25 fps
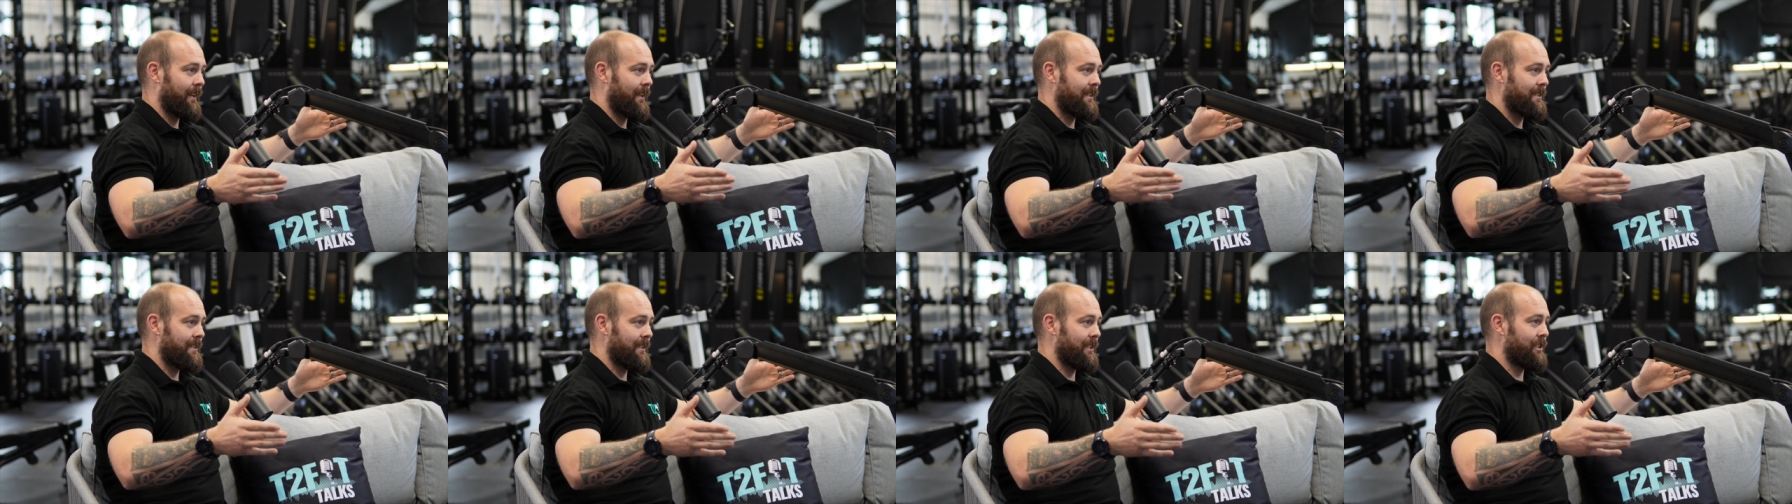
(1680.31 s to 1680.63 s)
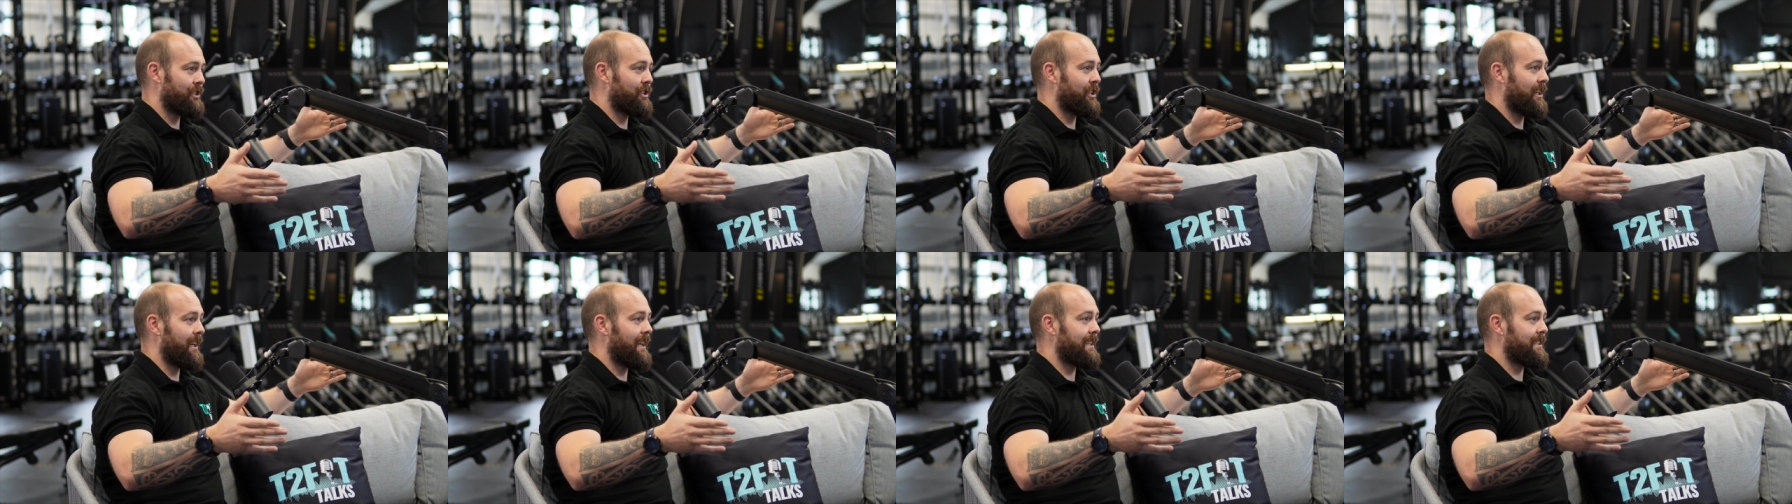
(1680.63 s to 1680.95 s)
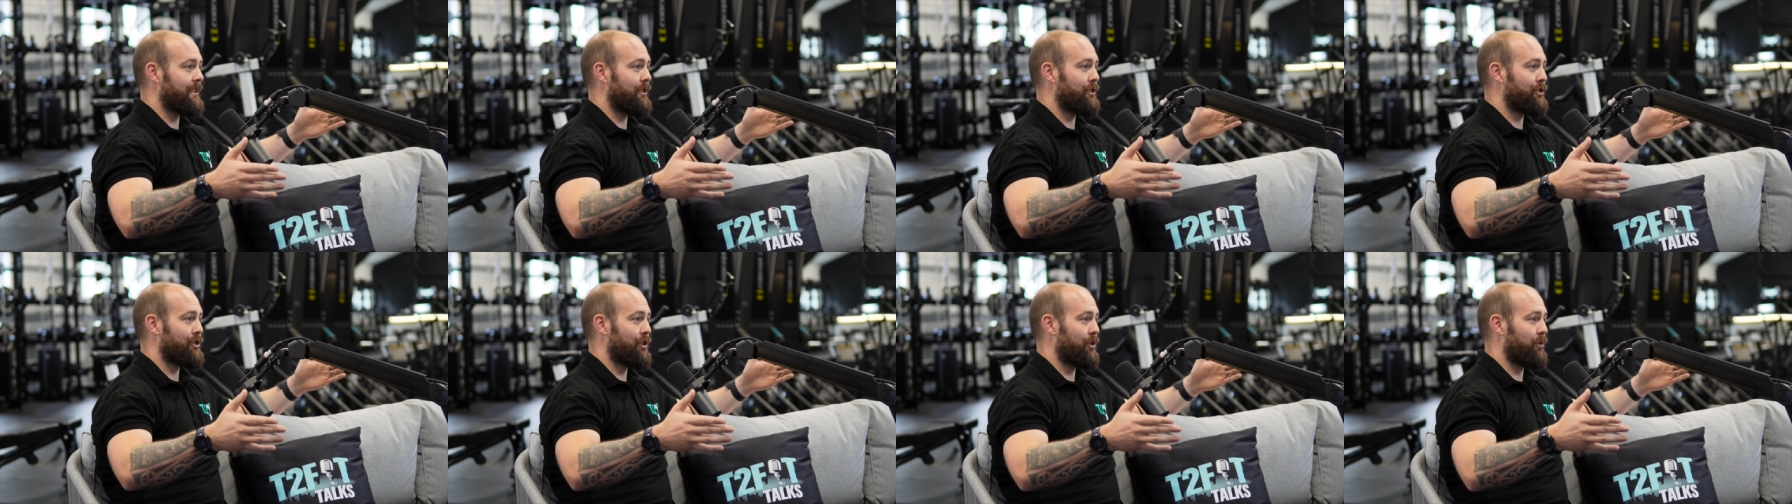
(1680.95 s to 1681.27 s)
So the cheese
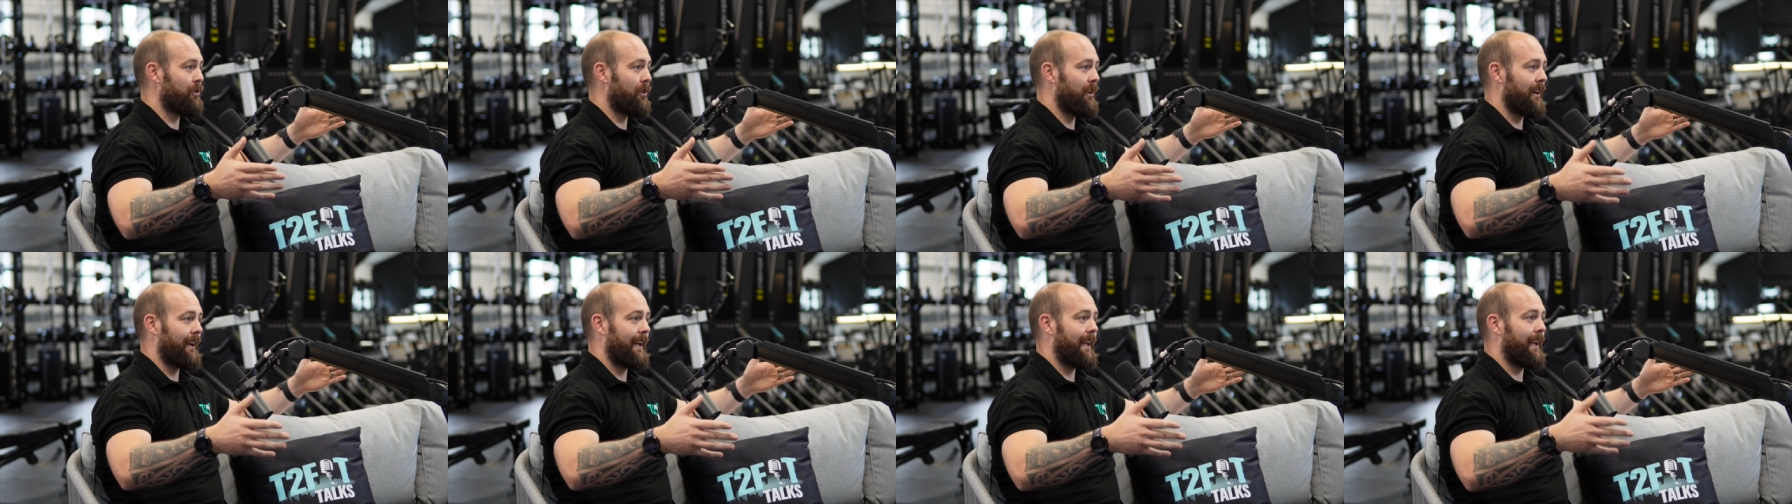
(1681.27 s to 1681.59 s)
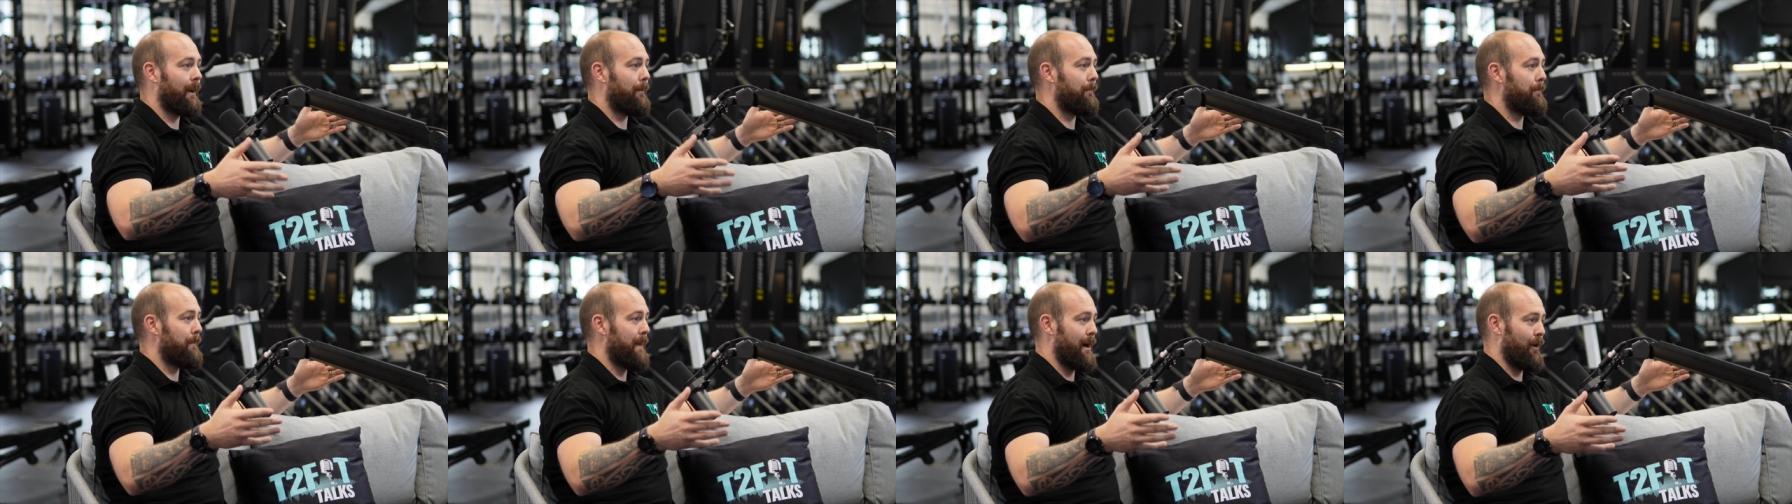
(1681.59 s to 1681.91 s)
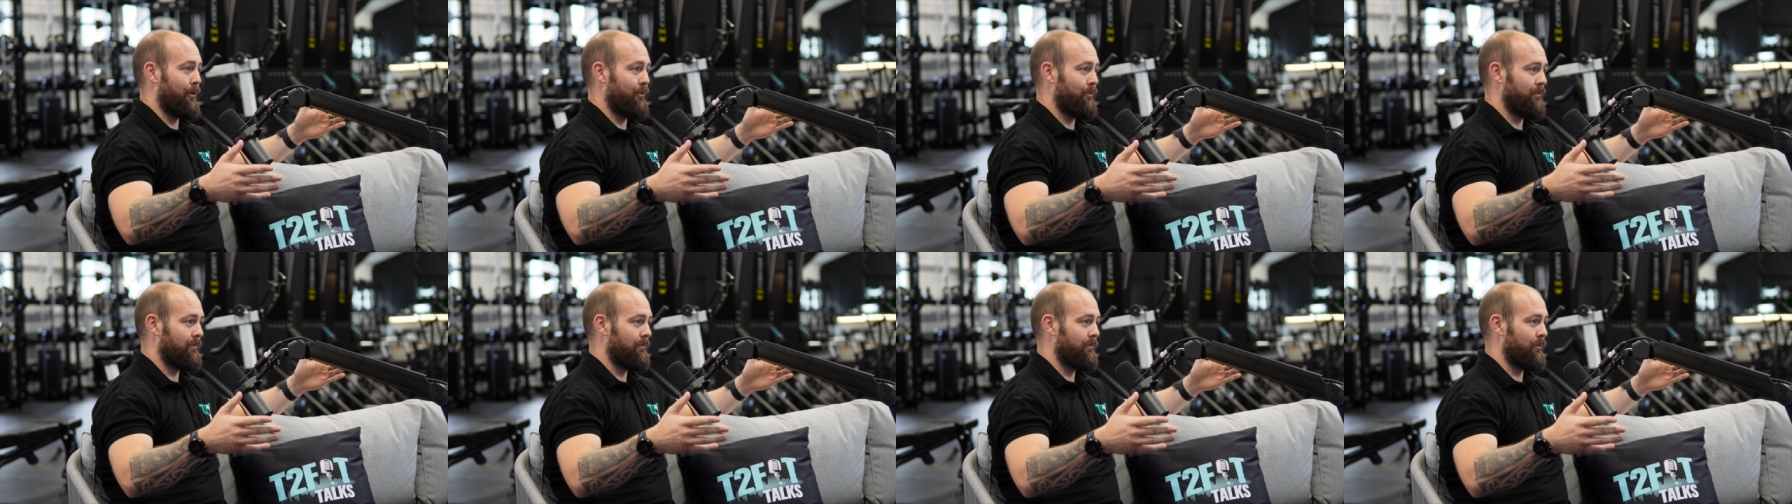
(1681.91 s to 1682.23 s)
and tuna like in a
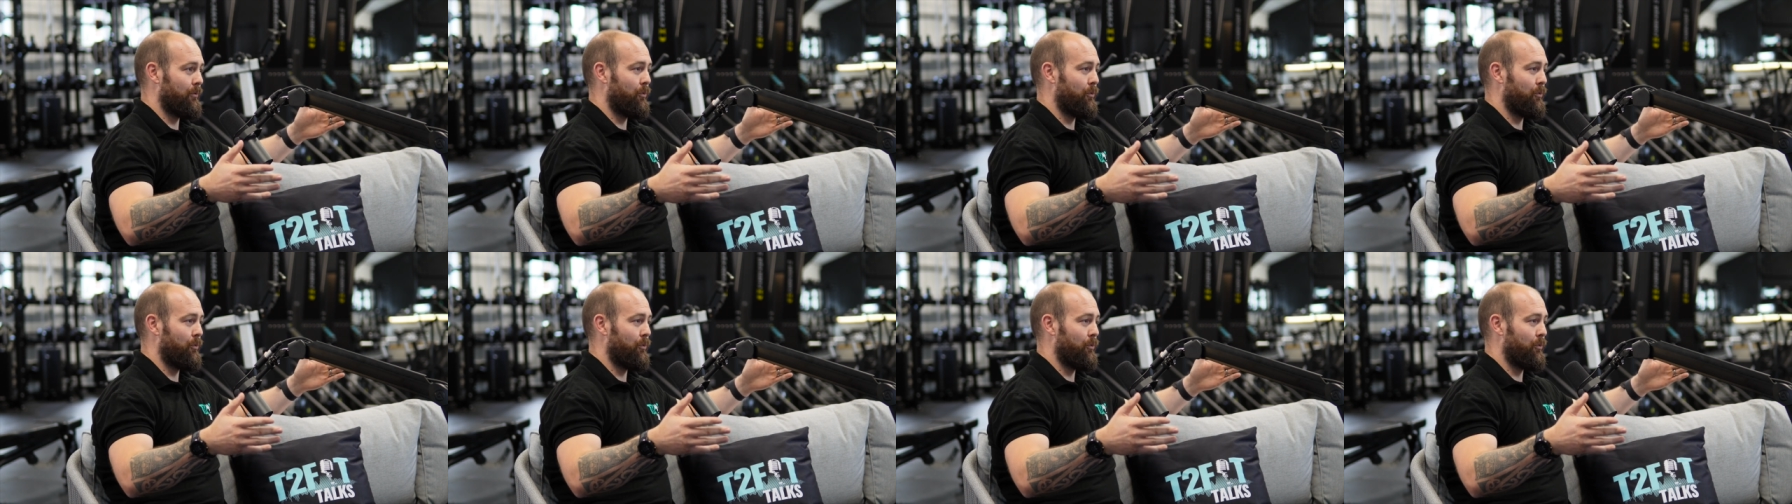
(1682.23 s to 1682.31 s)
melt.